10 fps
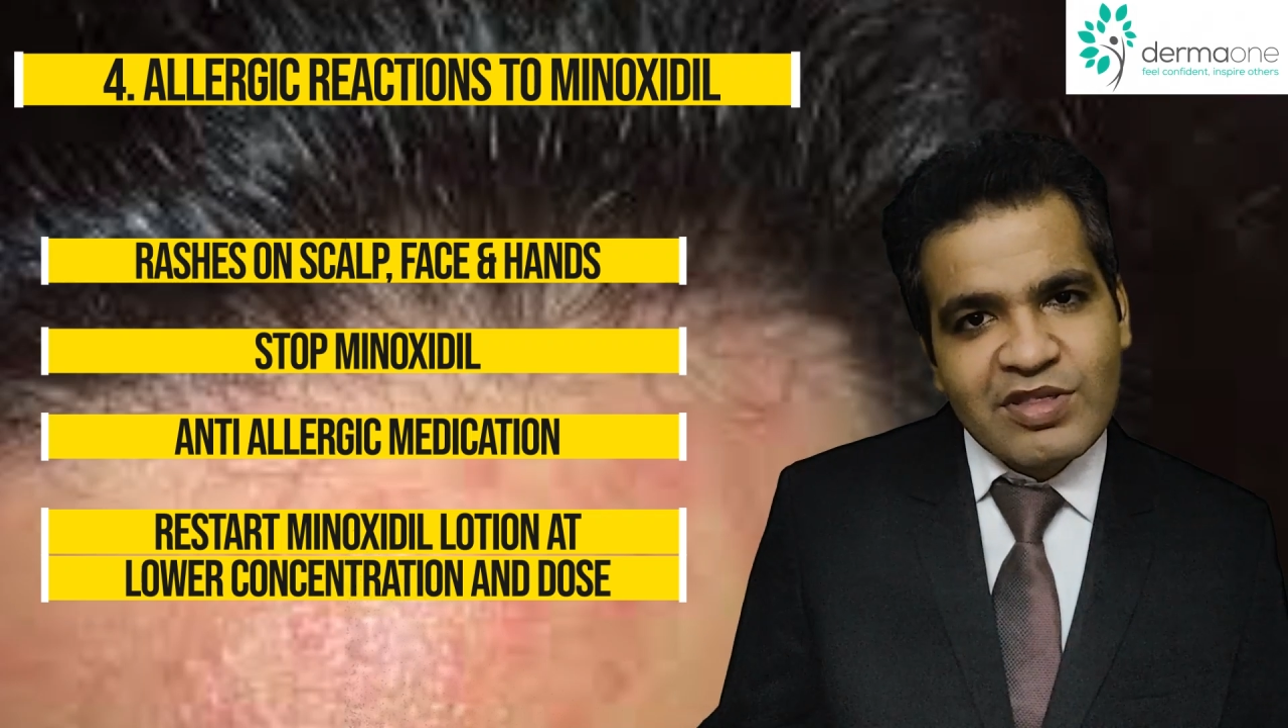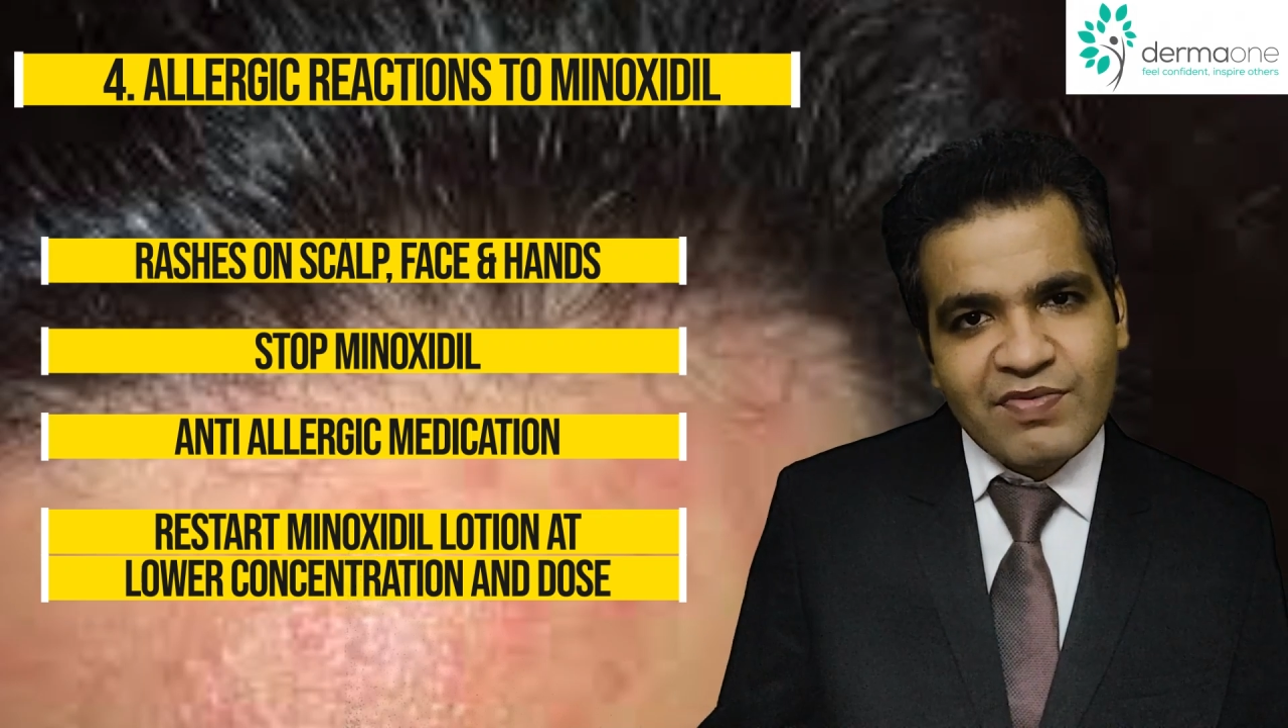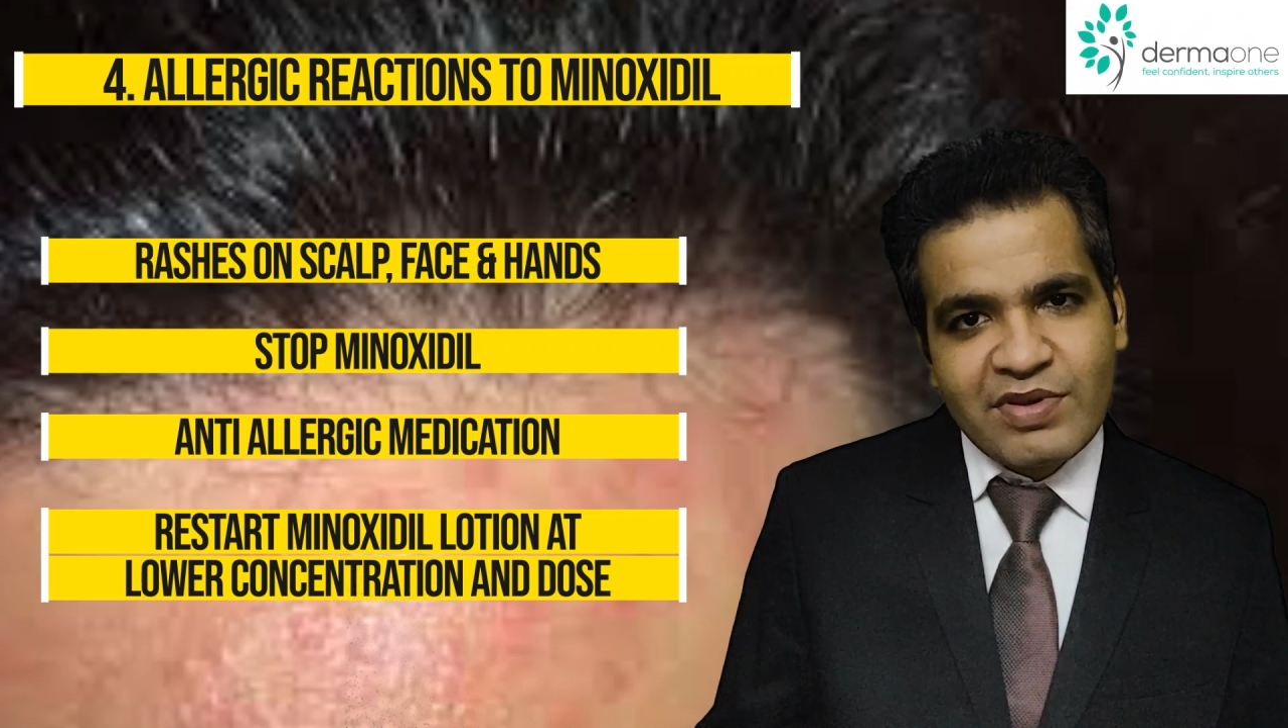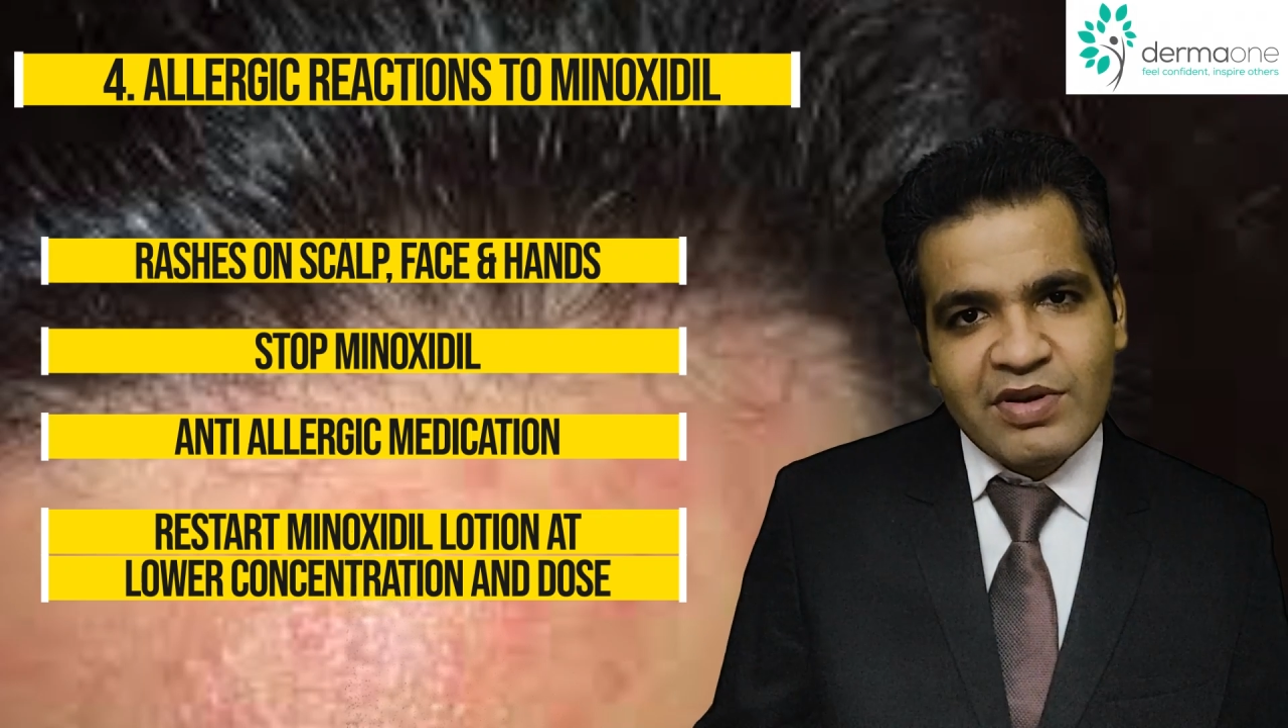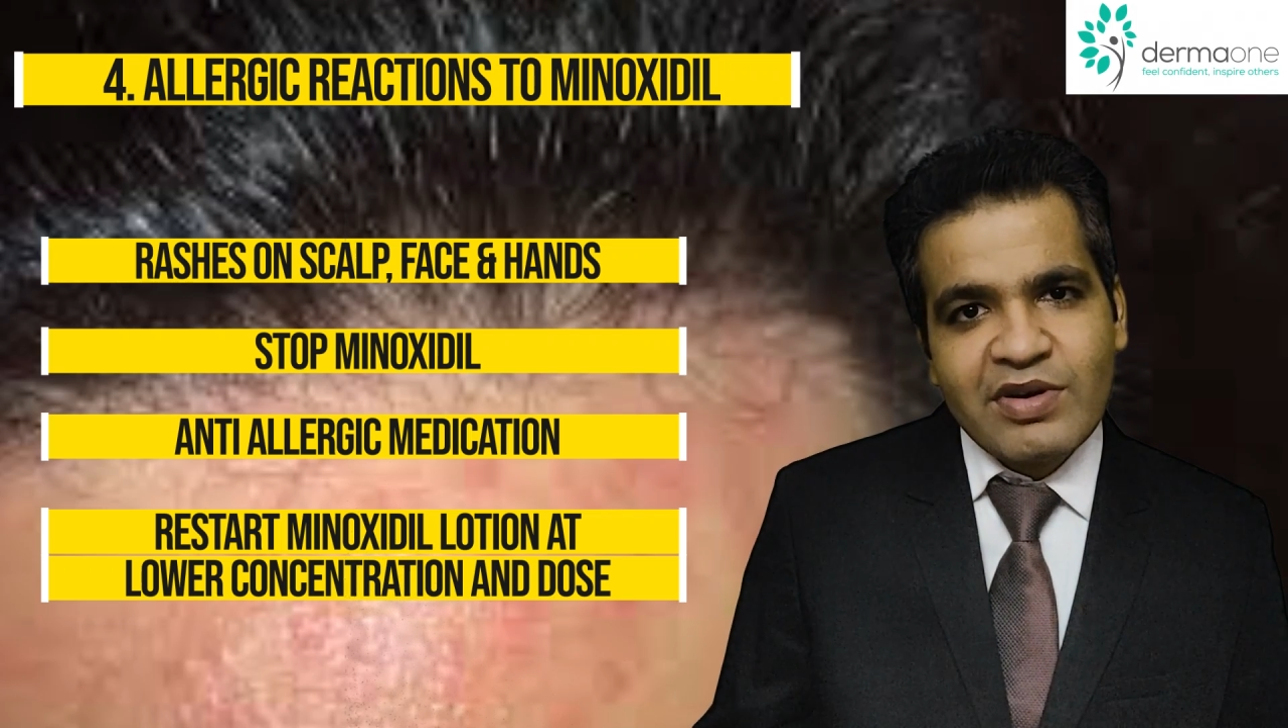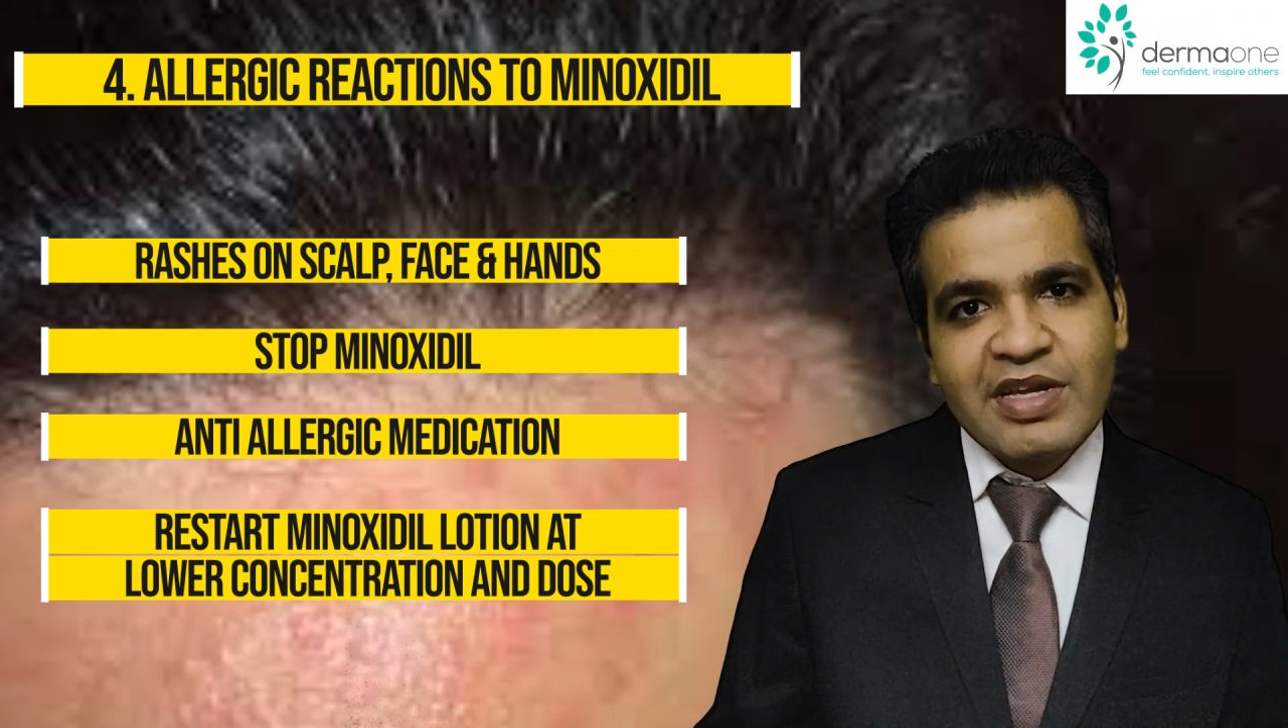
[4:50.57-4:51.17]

of the